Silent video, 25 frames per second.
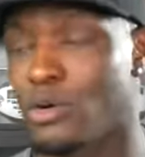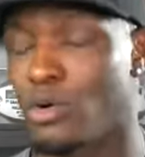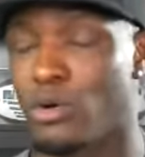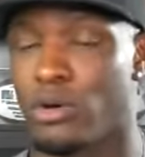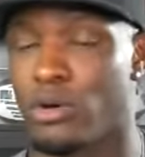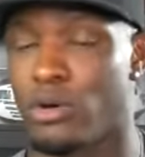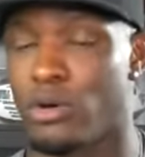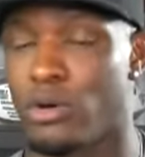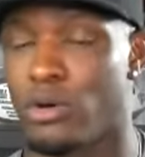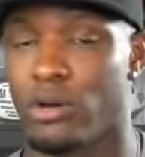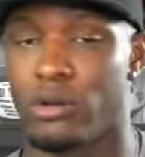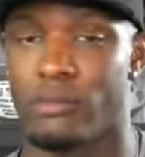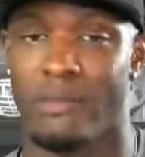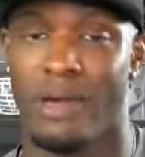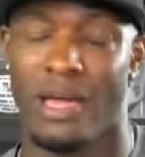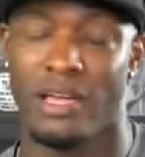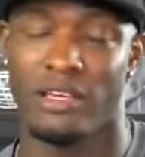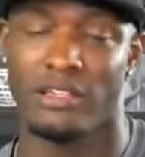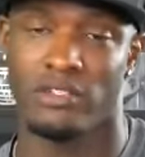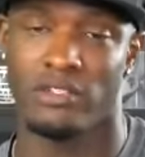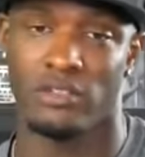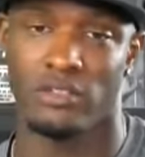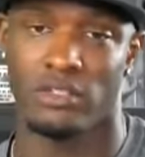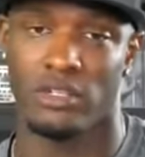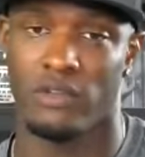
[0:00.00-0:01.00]
Court of Master's
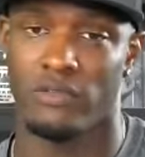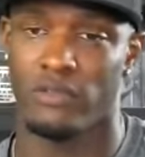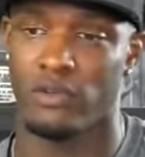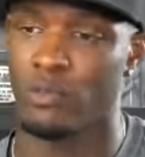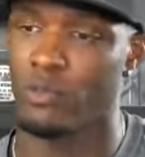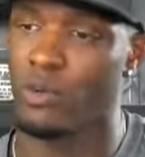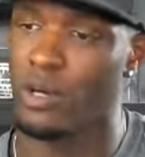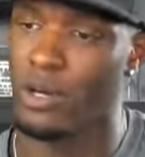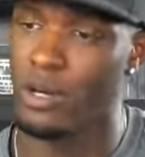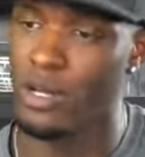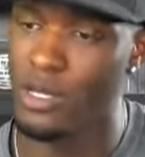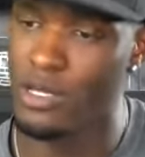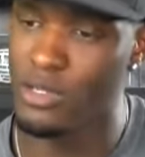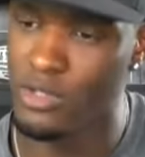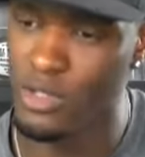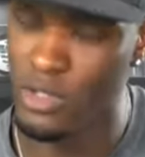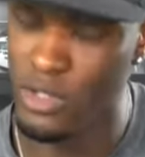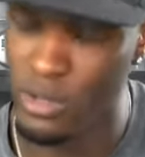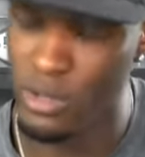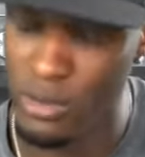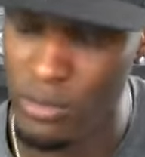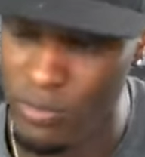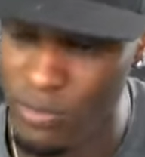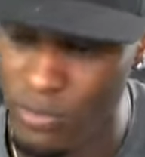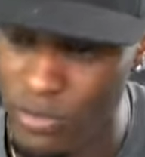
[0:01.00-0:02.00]
level 1. He took
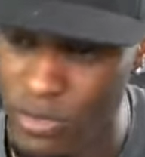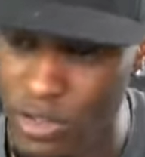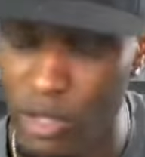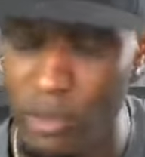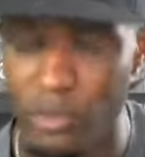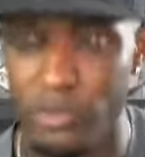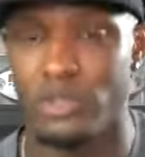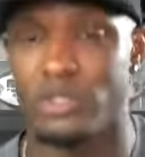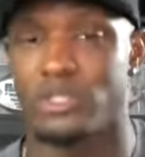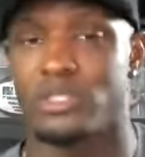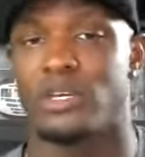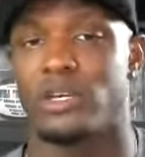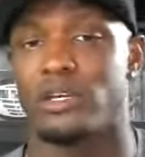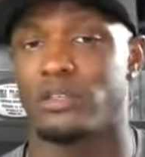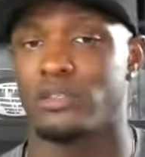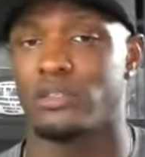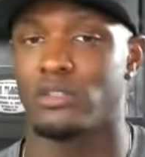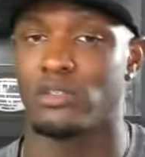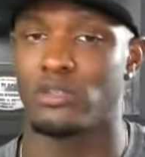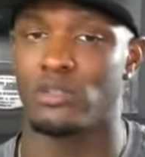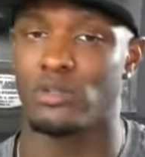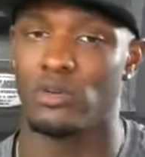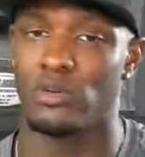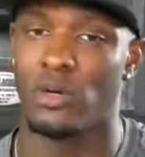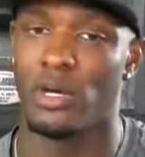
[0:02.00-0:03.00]
WSET
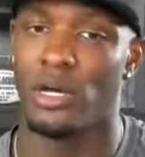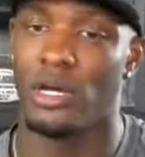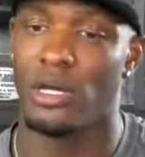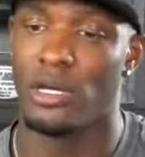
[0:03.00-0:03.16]
2.